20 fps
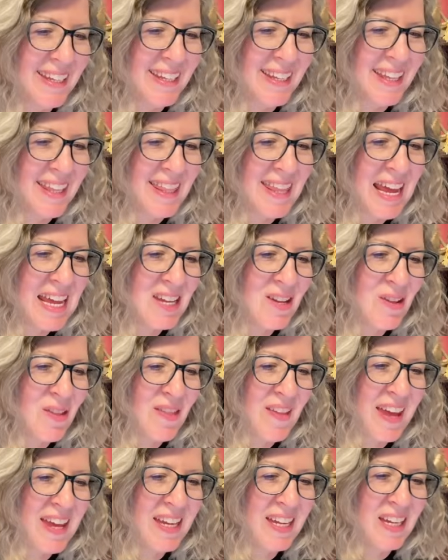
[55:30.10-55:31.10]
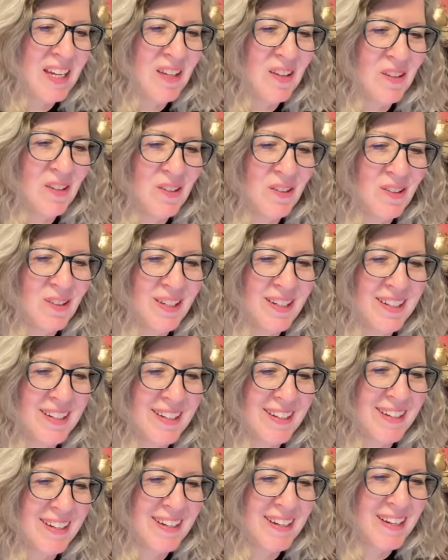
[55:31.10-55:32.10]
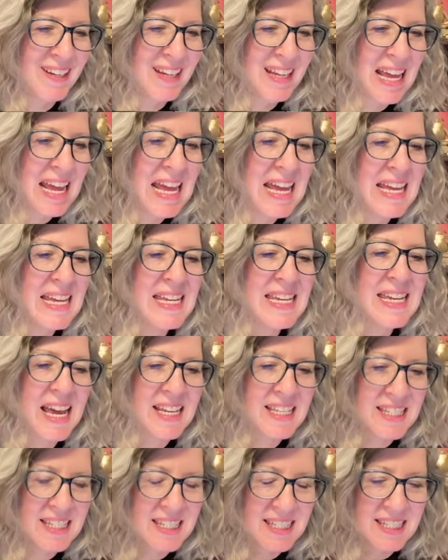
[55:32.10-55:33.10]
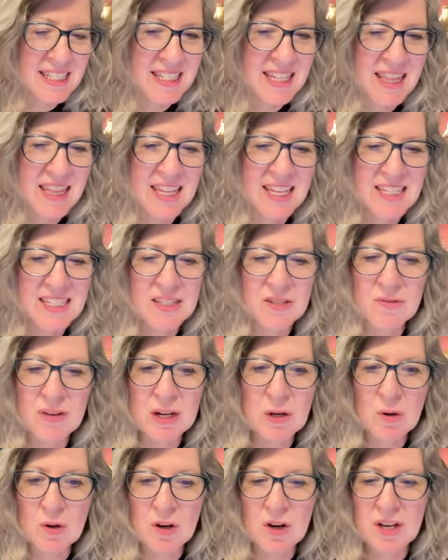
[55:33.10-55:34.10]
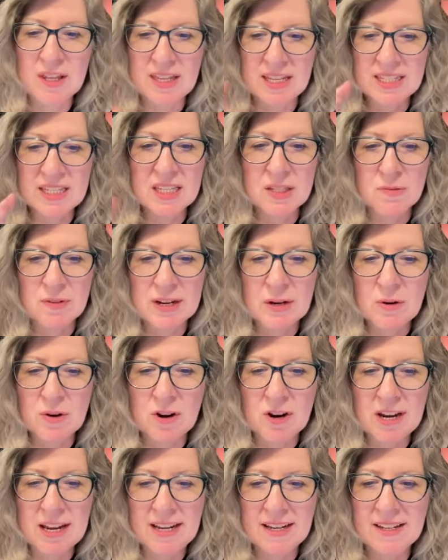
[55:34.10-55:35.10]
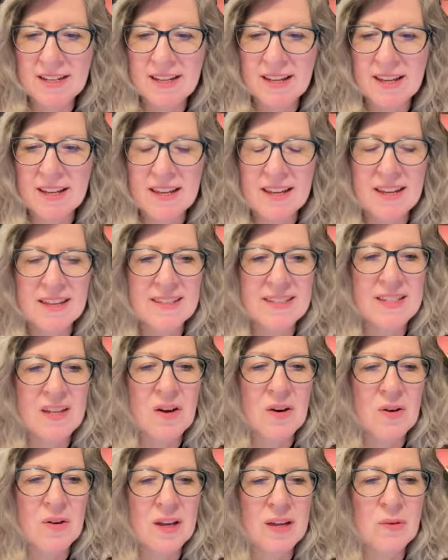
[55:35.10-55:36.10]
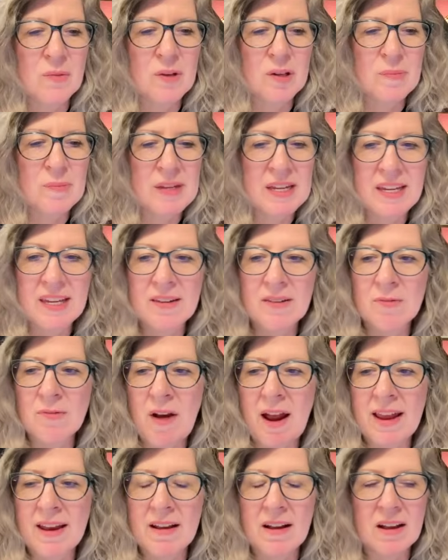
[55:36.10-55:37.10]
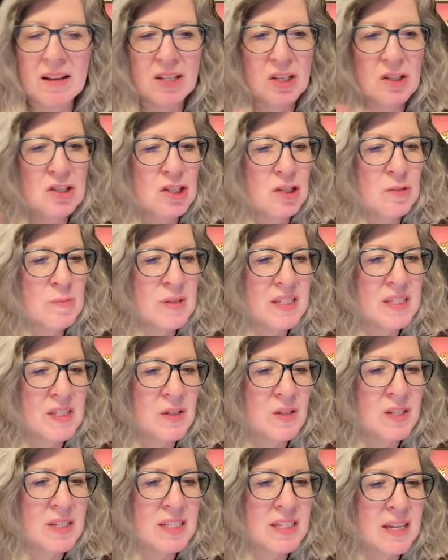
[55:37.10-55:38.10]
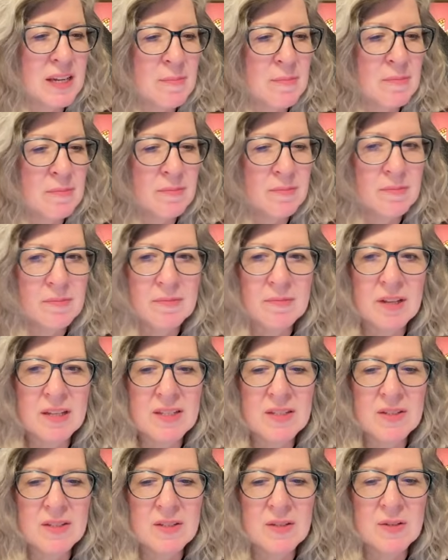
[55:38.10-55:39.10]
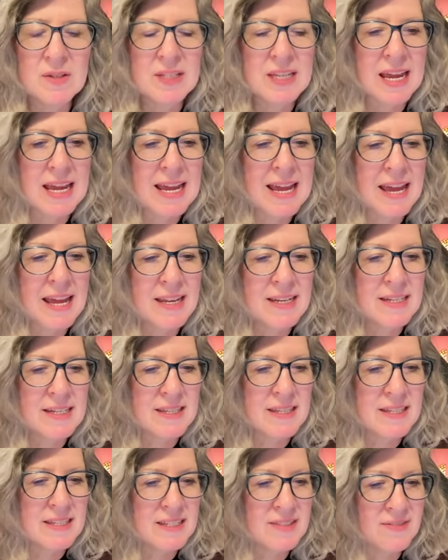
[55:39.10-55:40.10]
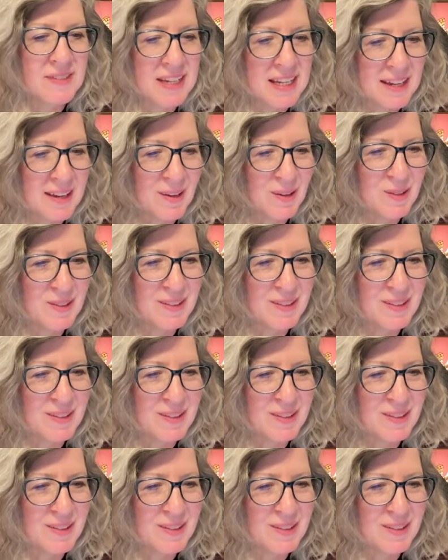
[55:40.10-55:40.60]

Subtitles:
Thank you, thank you. Yes, this is recording, so it will be right on YouTube as soon as I end this video.